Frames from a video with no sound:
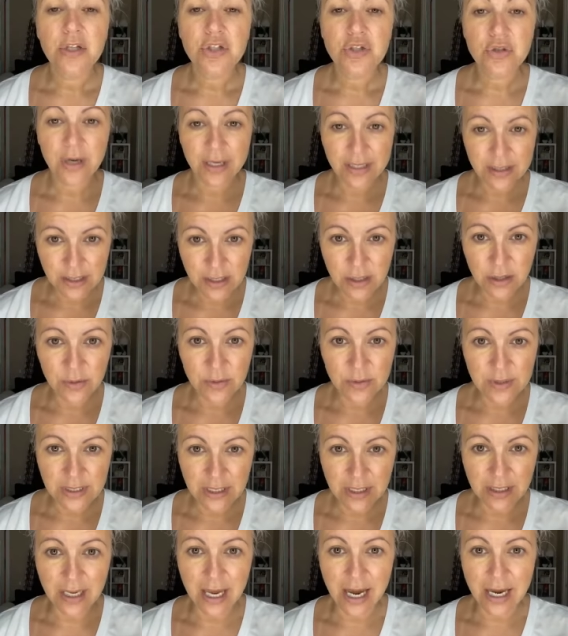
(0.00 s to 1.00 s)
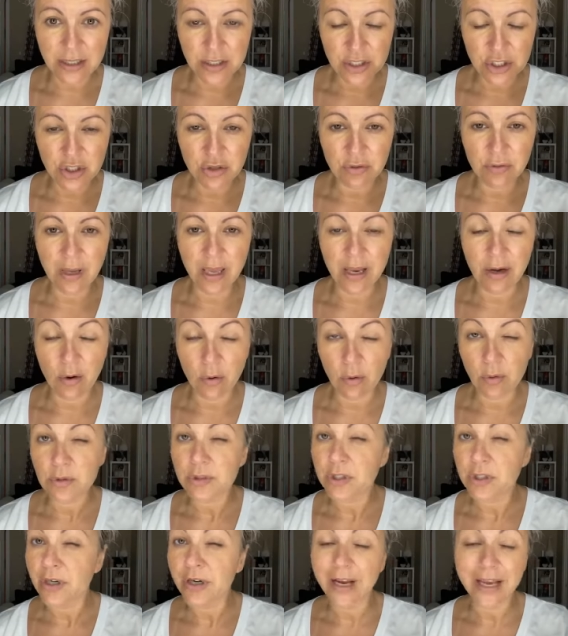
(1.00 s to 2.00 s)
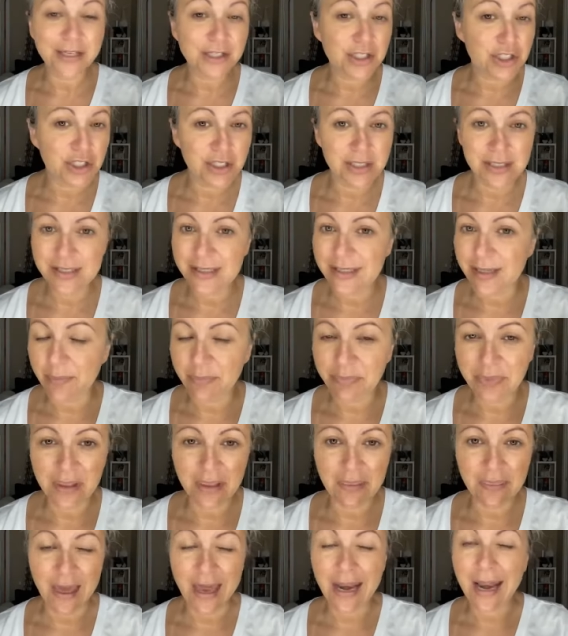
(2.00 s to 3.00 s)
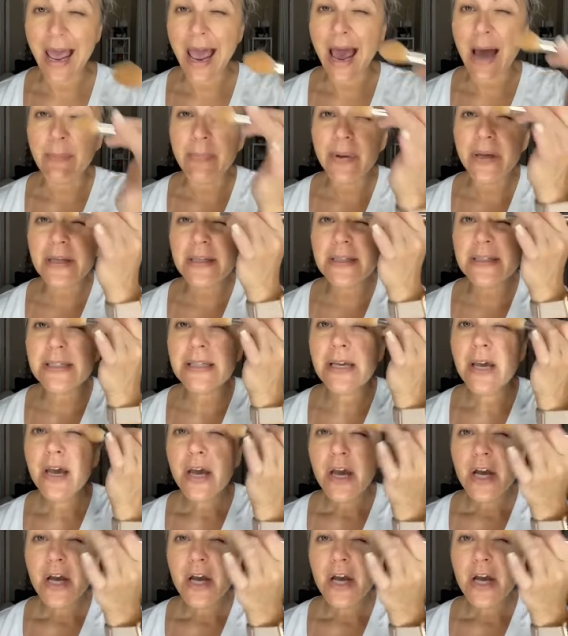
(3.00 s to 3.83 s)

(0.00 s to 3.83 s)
translucent as you get older. It's just something that happens.